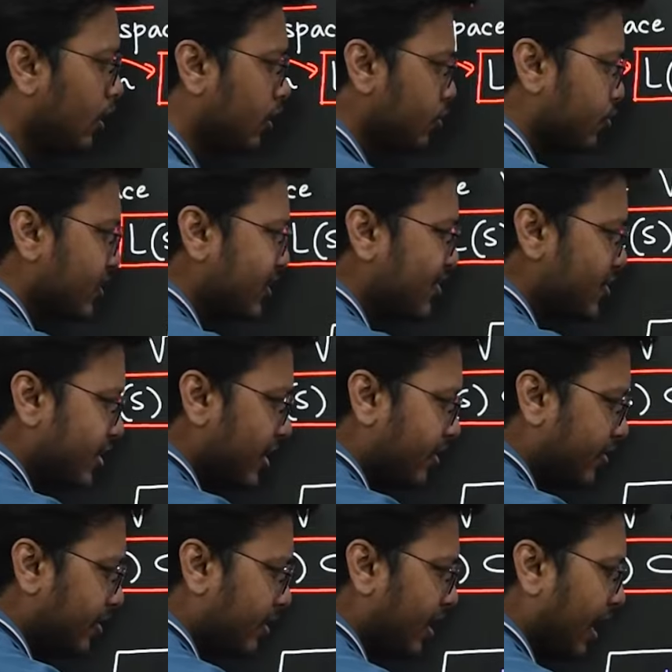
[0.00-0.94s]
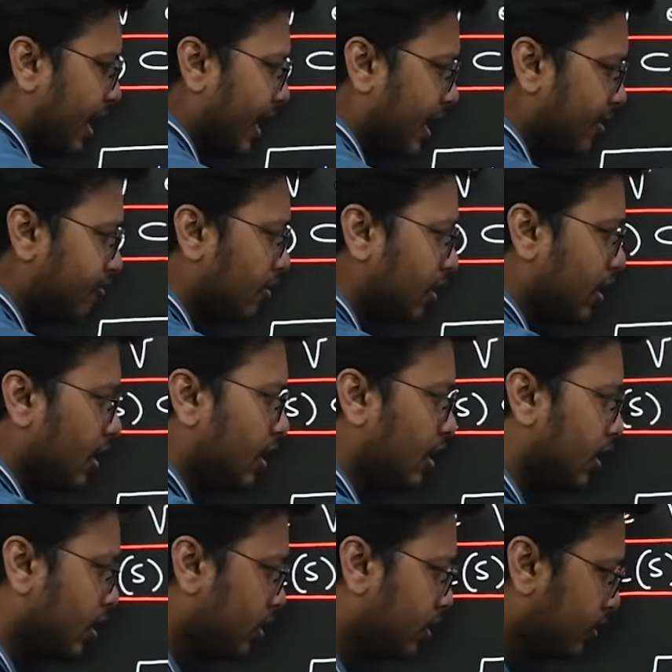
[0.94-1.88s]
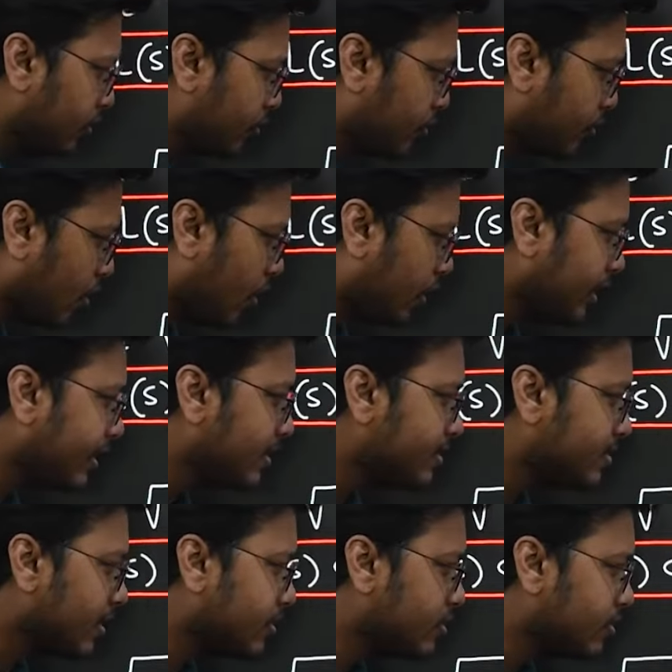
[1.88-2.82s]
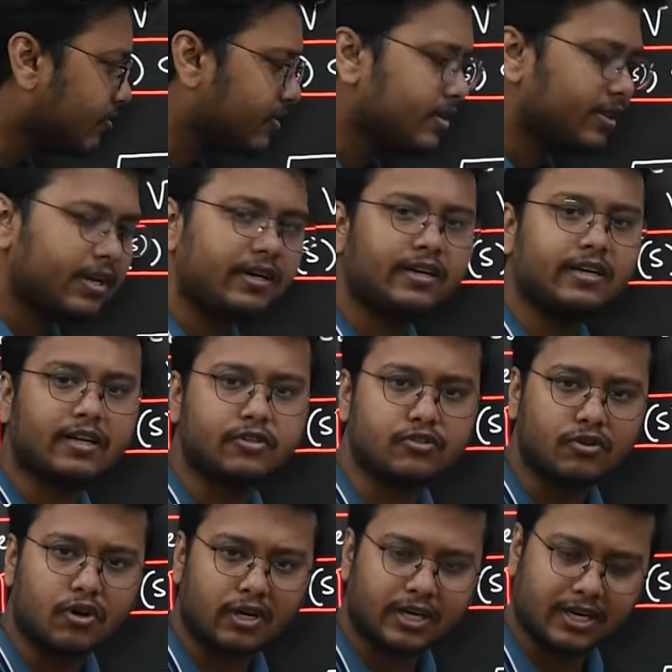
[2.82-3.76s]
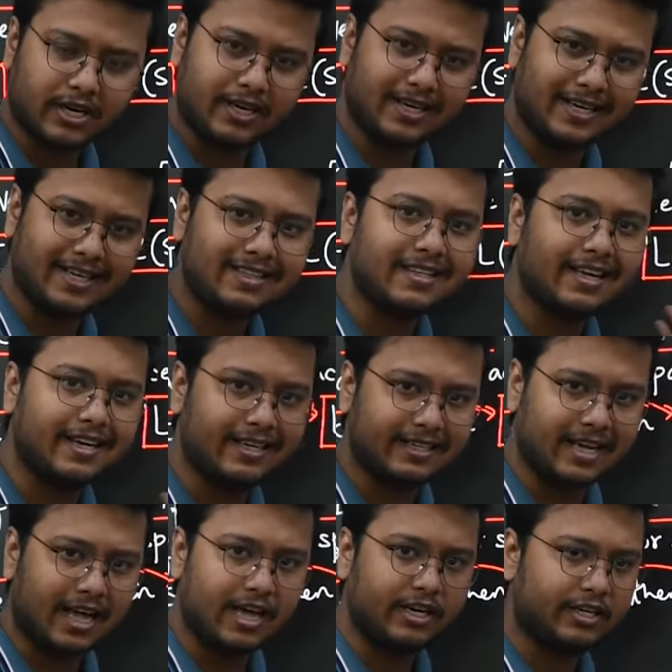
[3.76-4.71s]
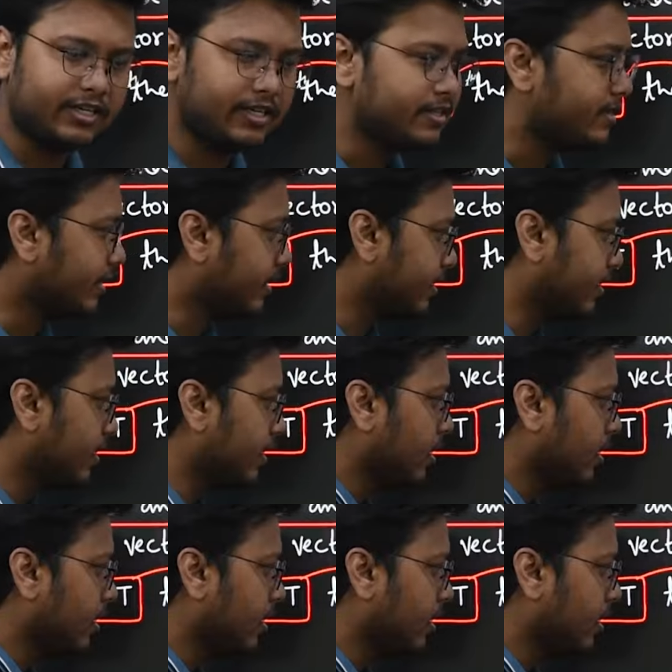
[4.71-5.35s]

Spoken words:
So in general I have drawn it in such a way that it does not contain the entire t set.